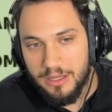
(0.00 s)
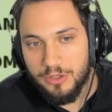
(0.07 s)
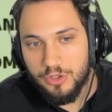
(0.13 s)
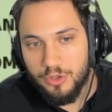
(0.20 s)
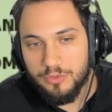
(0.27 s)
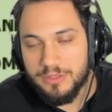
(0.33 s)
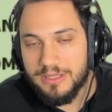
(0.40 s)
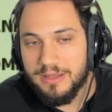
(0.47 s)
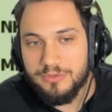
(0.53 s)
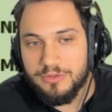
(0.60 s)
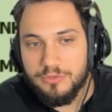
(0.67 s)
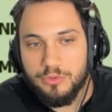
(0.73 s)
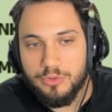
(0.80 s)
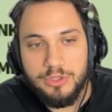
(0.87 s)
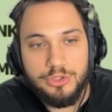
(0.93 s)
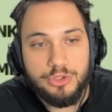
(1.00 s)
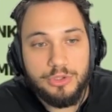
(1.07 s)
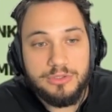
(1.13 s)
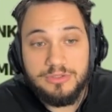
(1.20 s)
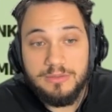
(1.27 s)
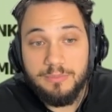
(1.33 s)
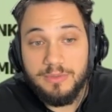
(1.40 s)
show the names of
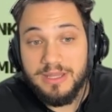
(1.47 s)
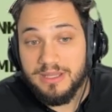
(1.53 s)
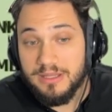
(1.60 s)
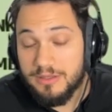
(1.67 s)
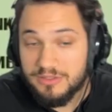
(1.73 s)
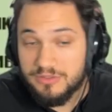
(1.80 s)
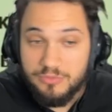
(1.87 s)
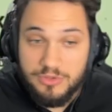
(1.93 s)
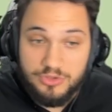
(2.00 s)
creatures and players,